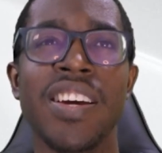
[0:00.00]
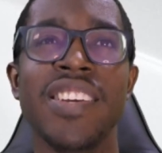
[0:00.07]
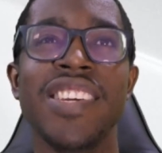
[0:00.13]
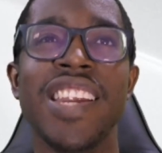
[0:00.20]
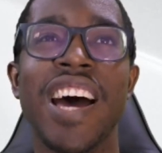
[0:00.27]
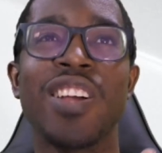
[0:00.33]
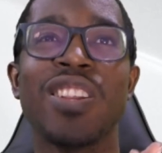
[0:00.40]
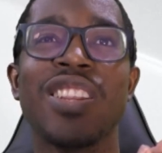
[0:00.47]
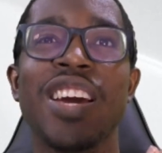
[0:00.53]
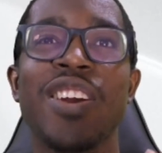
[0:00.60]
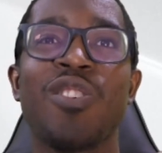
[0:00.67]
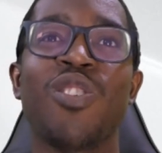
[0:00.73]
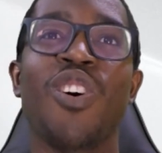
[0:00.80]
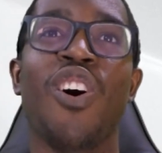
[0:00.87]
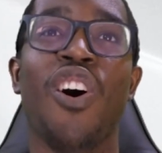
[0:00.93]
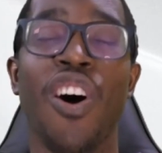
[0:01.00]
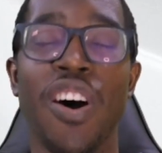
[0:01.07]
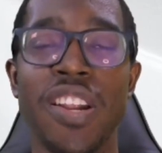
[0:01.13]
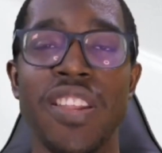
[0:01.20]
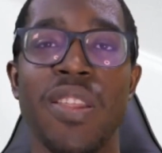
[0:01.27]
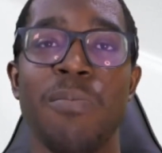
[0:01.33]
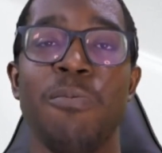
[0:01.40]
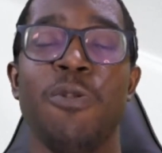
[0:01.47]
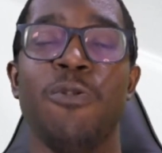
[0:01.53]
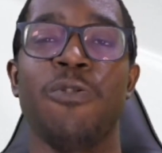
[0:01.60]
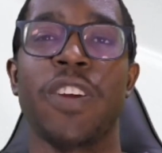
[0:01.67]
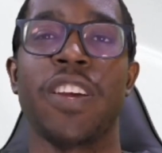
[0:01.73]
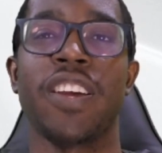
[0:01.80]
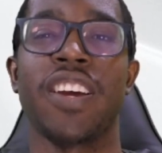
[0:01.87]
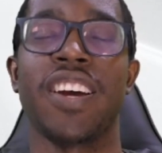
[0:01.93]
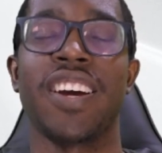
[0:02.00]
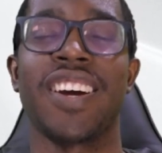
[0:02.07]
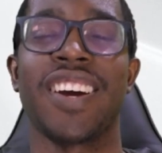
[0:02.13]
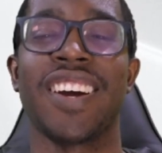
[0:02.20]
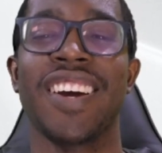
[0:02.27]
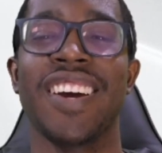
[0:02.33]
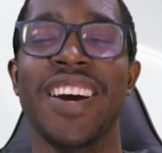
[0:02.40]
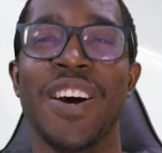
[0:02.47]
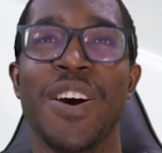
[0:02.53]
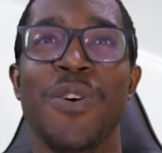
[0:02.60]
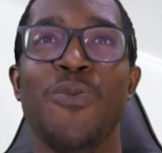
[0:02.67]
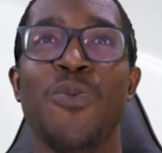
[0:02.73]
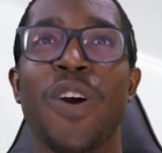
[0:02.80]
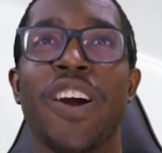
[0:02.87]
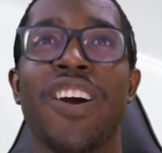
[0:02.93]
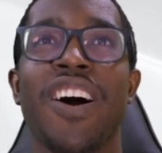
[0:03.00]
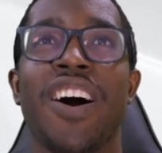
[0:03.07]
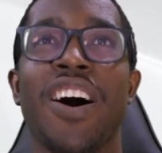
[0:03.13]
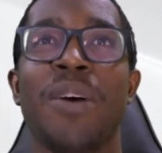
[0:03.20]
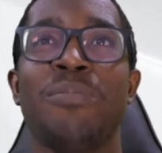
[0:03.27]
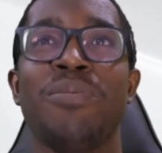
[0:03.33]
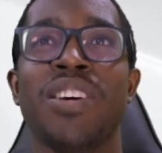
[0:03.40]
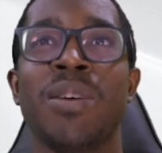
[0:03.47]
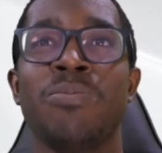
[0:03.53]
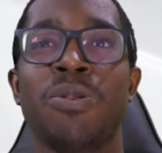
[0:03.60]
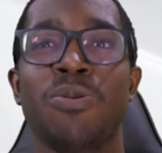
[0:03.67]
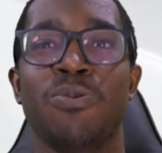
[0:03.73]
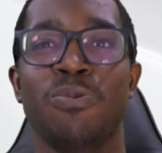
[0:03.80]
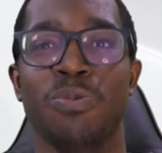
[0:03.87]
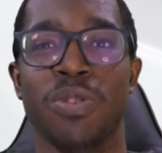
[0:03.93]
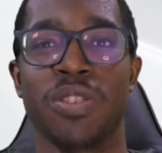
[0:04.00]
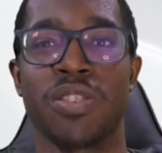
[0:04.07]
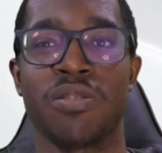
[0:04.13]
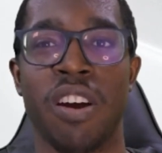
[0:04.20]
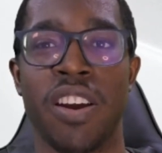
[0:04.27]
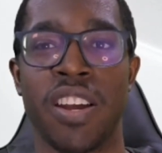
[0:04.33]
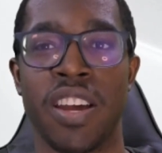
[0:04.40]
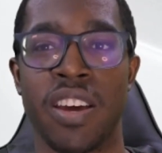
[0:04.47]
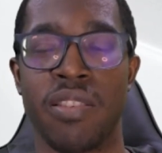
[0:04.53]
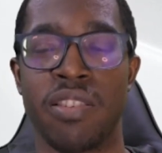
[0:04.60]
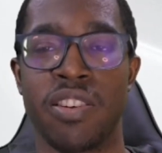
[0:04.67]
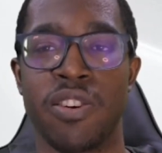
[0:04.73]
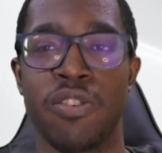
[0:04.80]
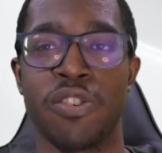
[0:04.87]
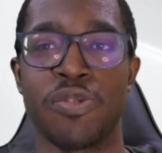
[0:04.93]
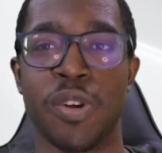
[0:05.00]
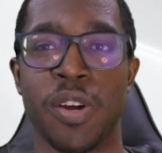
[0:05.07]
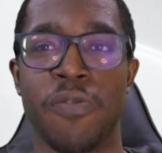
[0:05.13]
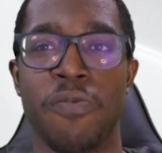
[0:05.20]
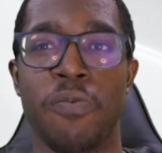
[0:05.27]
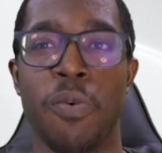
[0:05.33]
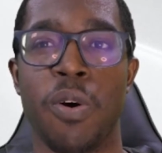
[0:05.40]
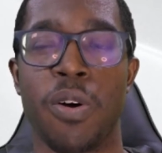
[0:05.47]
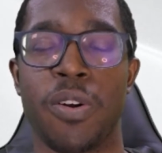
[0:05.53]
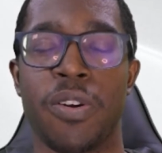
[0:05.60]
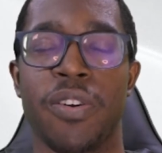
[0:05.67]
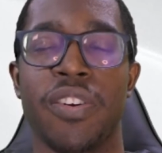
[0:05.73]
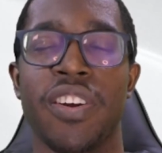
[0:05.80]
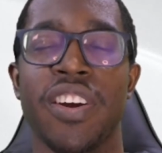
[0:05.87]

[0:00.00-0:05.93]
Now, later on in the movie, where Dumbo was trying to get, a drink of water,